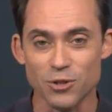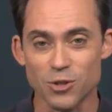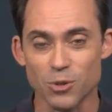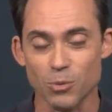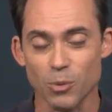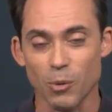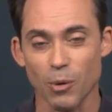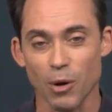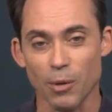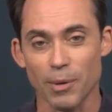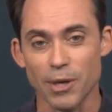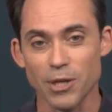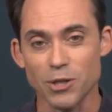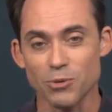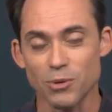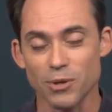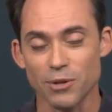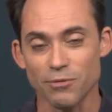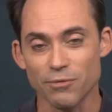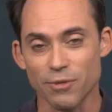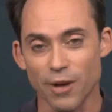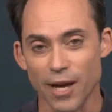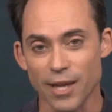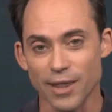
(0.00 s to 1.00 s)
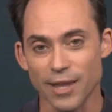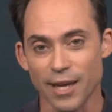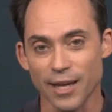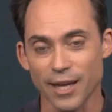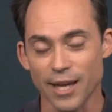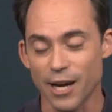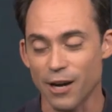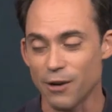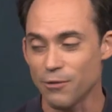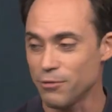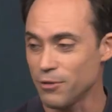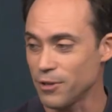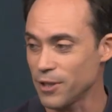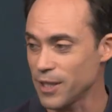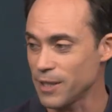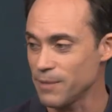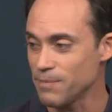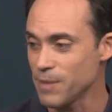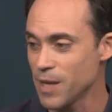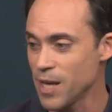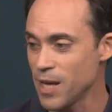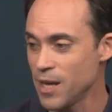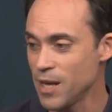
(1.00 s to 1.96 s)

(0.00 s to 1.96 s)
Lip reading: so we want to make sure we define that carefully.